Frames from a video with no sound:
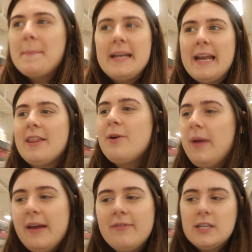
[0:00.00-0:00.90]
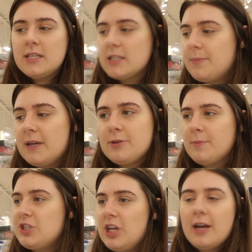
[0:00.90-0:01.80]
but now that we this espresso
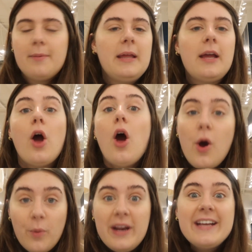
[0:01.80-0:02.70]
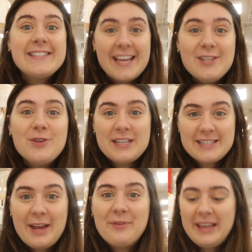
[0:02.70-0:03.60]
machine, I'm like, what
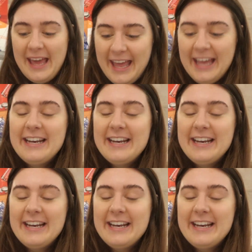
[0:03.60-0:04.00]
accessories can we get?